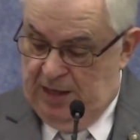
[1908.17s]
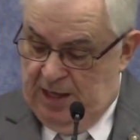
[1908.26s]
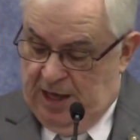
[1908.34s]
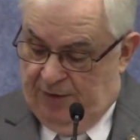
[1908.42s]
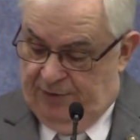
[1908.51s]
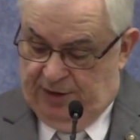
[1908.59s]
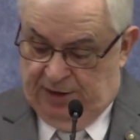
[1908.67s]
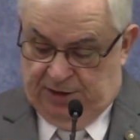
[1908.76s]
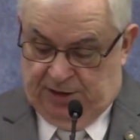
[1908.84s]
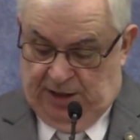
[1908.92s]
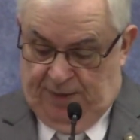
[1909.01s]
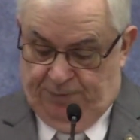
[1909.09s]
having
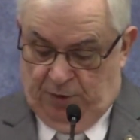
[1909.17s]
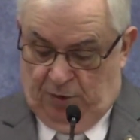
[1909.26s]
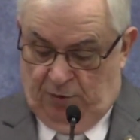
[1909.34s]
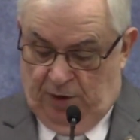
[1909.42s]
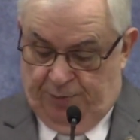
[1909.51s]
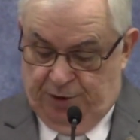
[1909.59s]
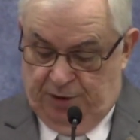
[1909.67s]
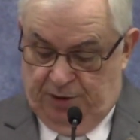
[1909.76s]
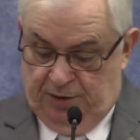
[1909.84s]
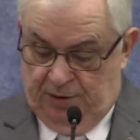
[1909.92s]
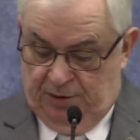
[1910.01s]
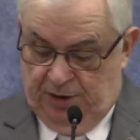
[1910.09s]
escaped the
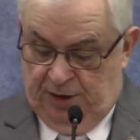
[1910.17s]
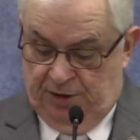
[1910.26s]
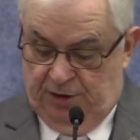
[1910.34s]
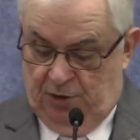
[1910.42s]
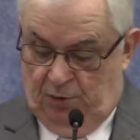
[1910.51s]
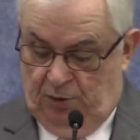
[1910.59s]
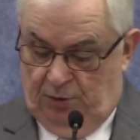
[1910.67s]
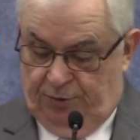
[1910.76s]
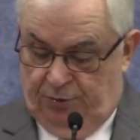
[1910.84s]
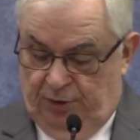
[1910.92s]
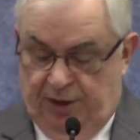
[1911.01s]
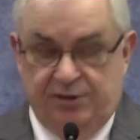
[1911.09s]
corruption that is in the world
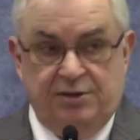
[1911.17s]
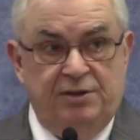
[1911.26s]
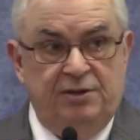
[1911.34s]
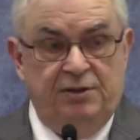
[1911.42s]
through lust.